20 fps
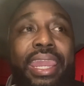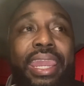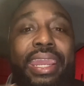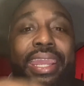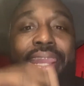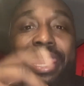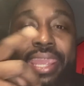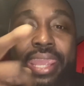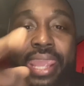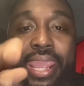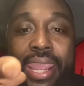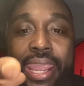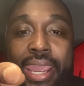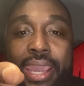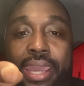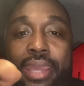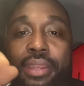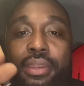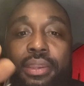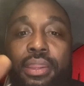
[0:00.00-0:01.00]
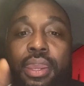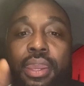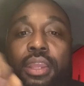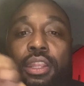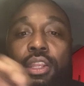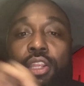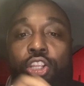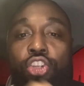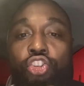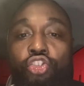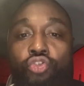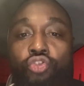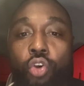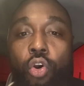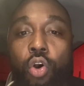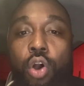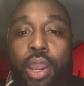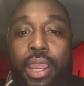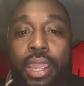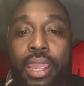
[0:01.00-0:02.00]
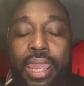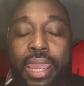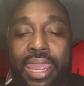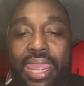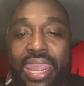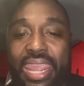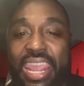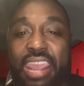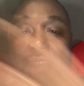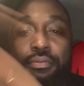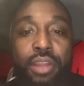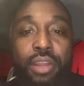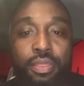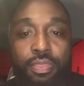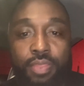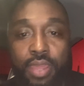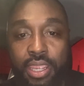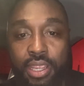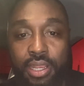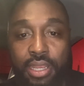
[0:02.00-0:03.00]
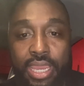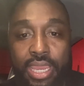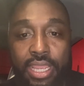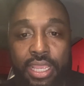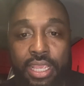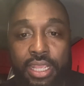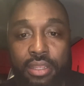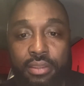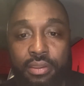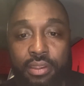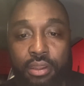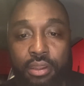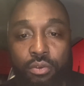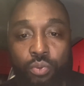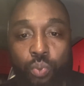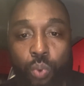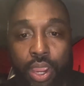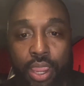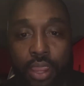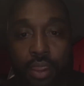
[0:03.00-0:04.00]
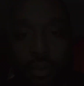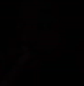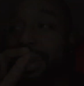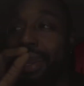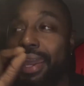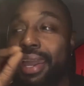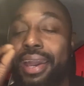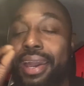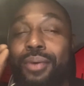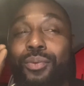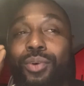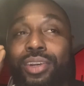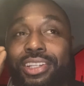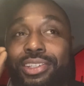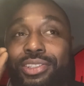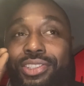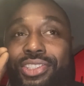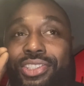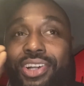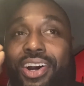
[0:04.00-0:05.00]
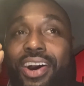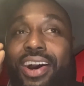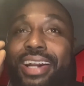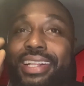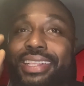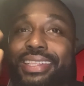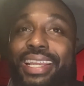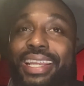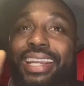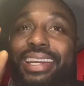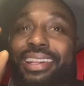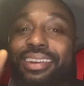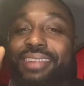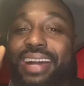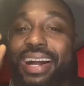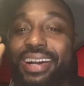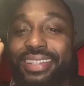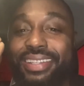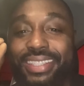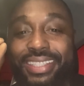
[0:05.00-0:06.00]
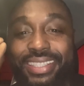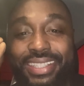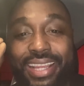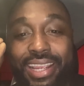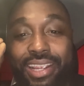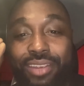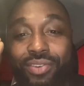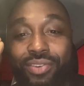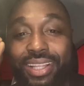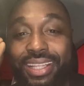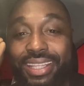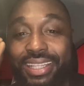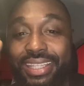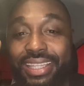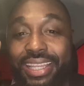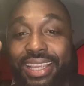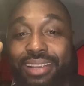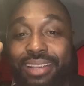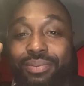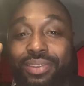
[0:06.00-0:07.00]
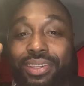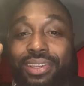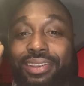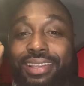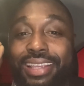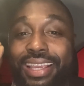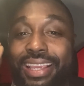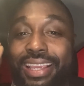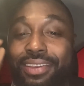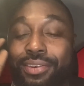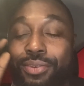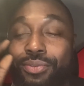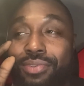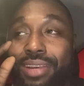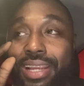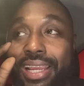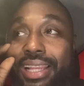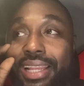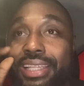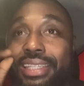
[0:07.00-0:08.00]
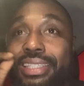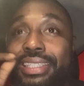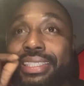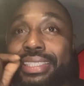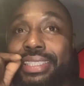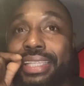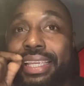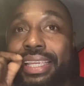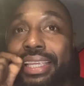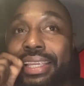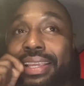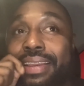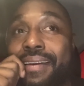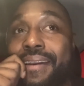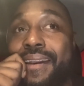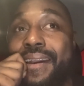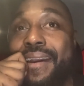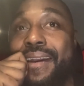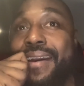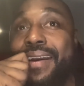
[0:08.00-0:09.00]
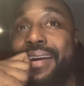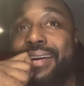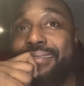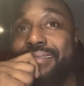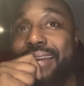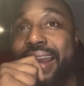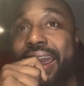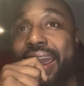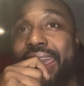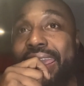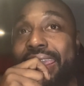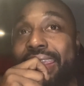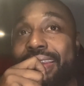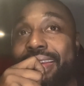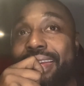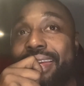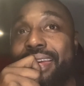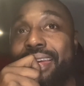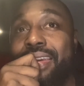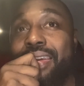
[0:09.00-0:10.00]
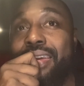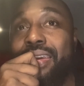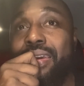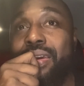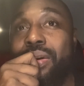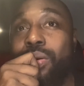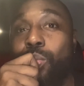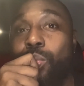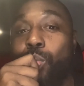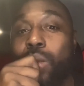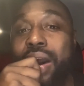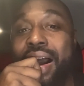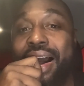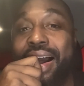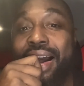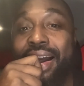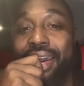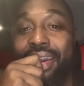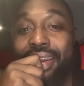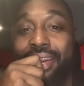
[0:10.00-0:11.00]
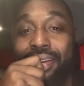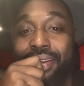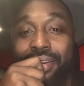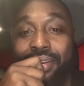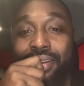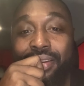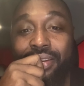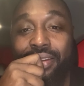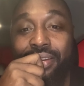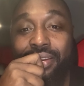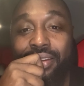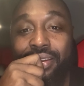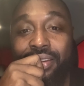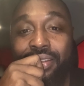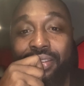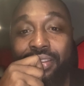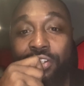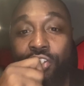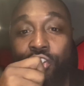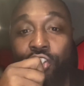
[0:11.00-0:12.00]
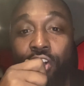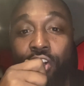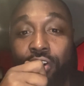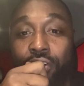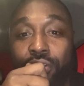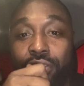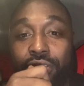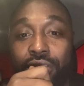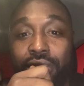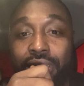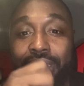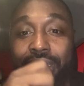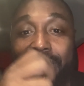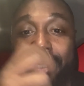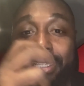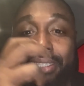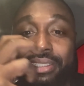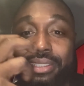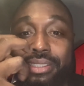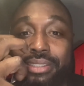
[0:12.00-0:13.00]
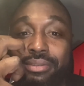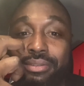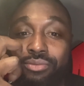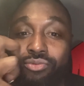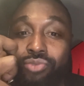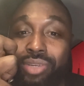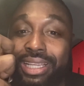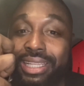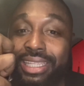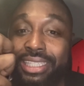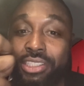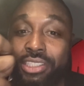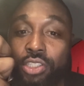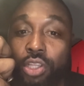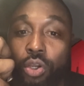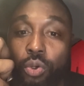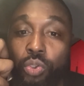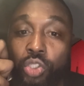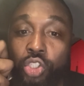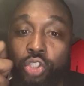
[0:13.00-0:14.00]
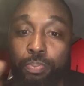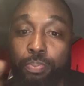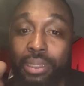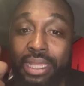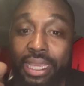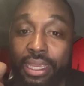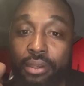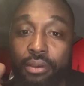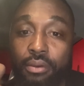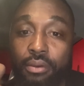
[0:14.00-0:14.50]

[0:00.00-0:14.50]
can destroy everything that gets in its way. When you start thinking about this thing really deep, you really see, right, why the church is really so split.